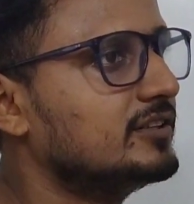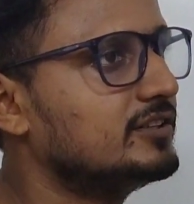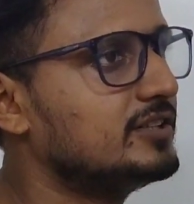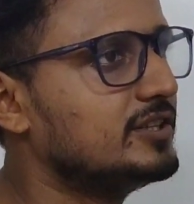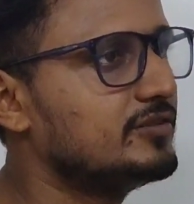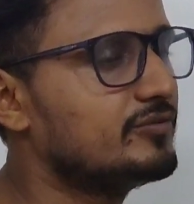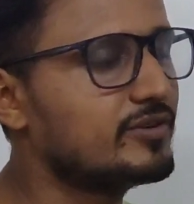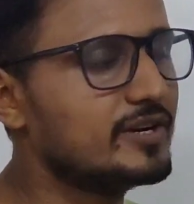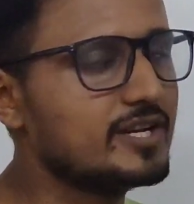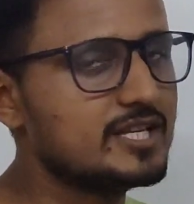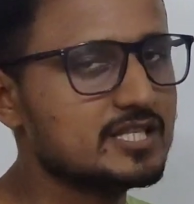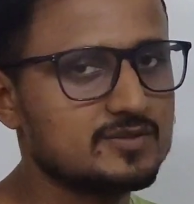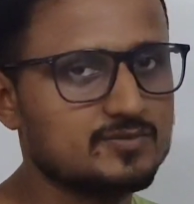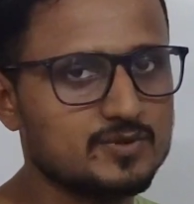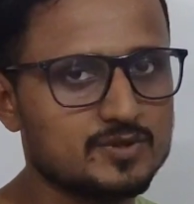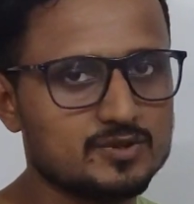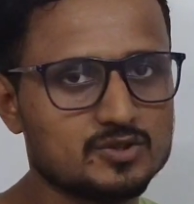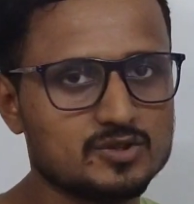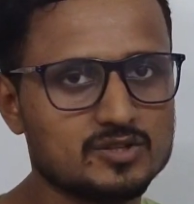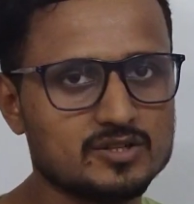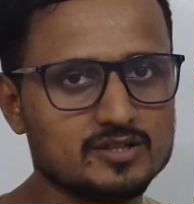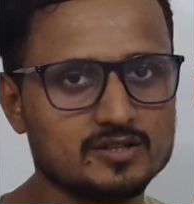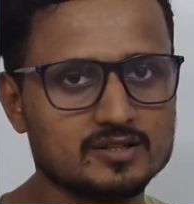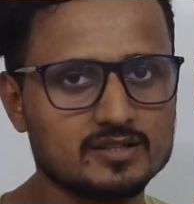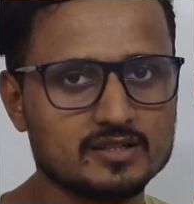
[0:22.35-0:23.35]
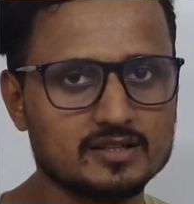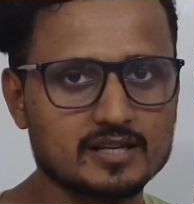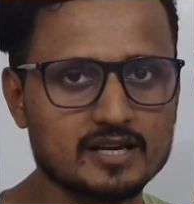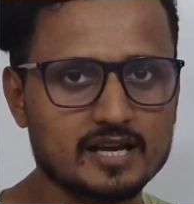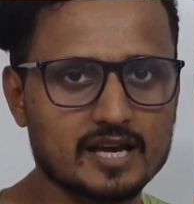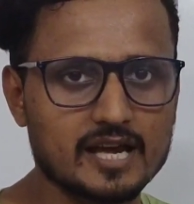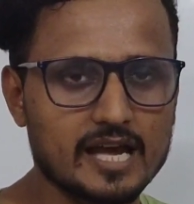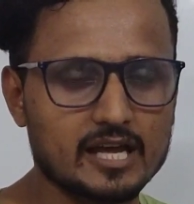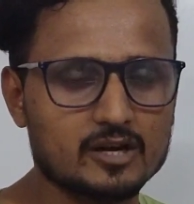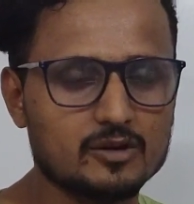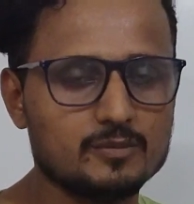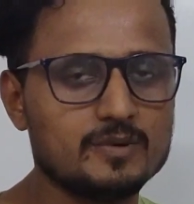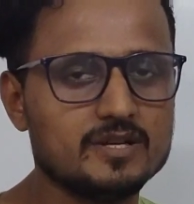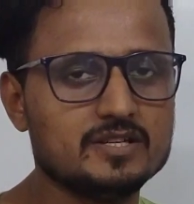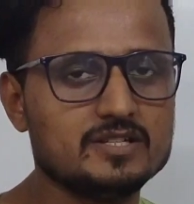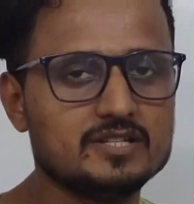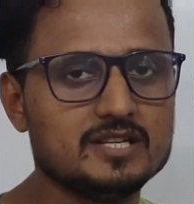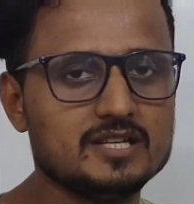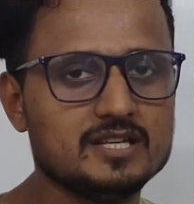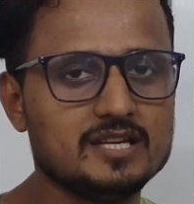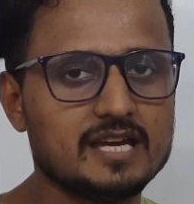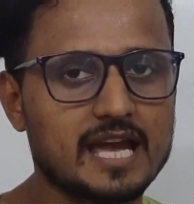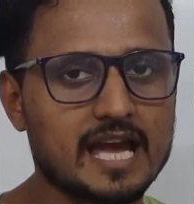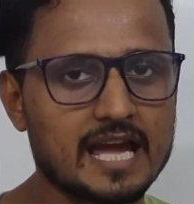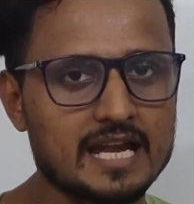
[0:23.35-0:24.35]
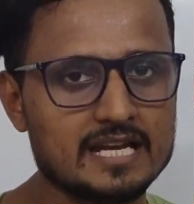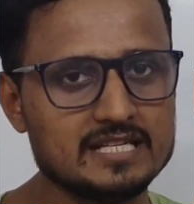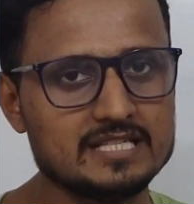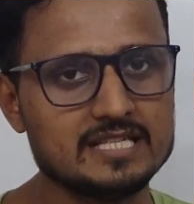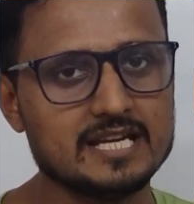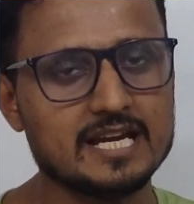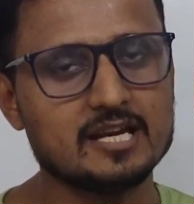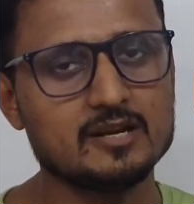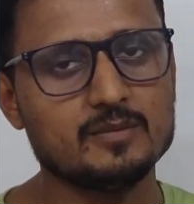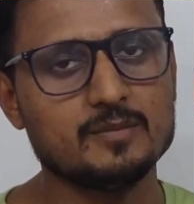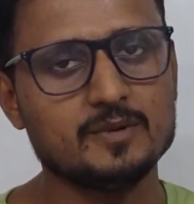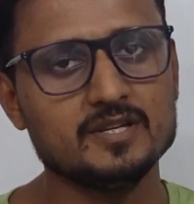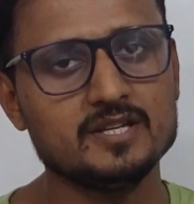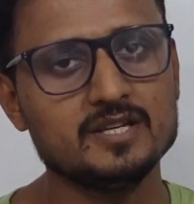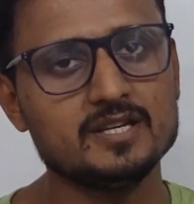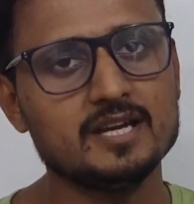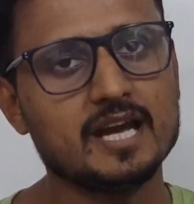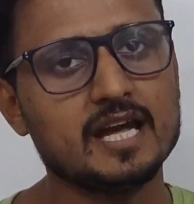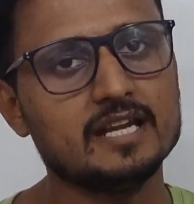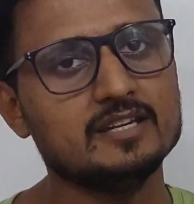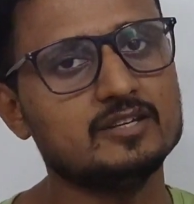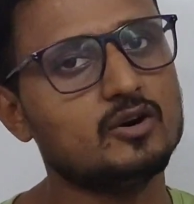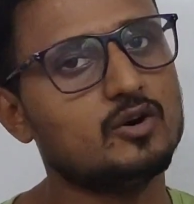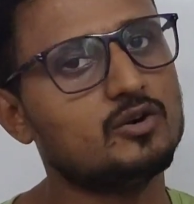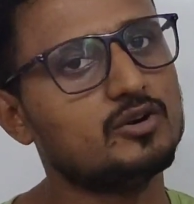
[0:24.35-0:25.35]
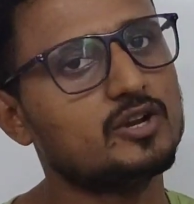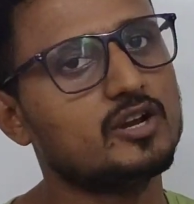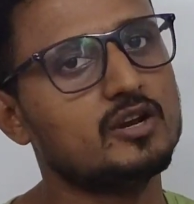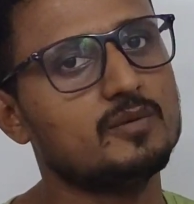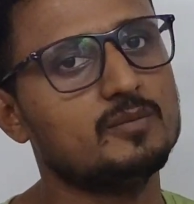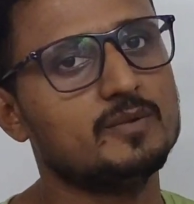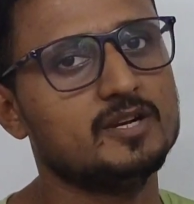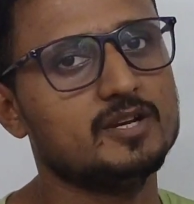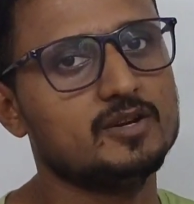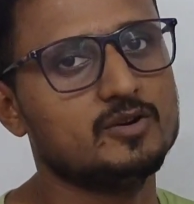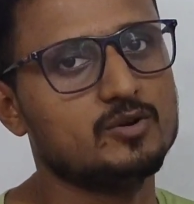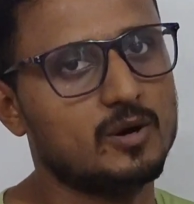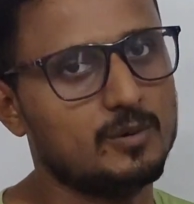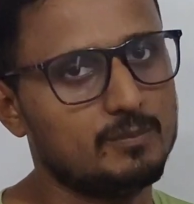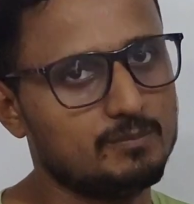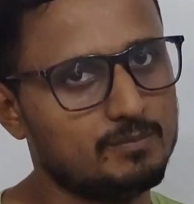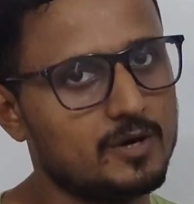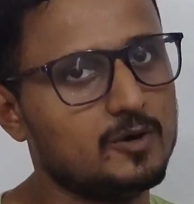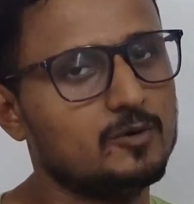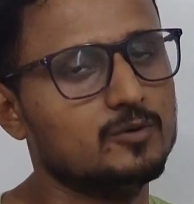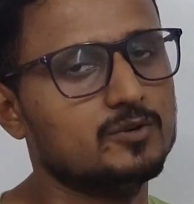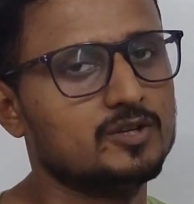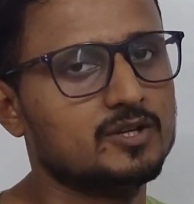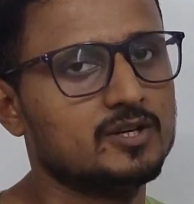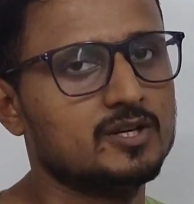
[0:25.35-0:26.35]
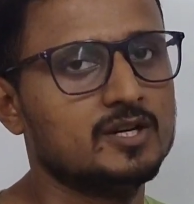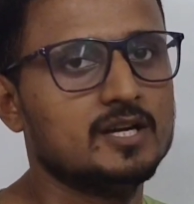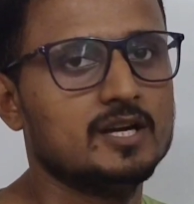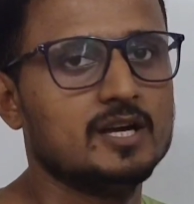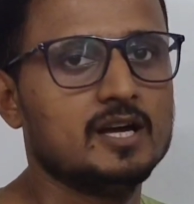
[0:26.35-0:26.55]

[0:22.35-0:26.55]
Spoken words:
difference between aromatic, anti-aromatic and non-aromatic compound.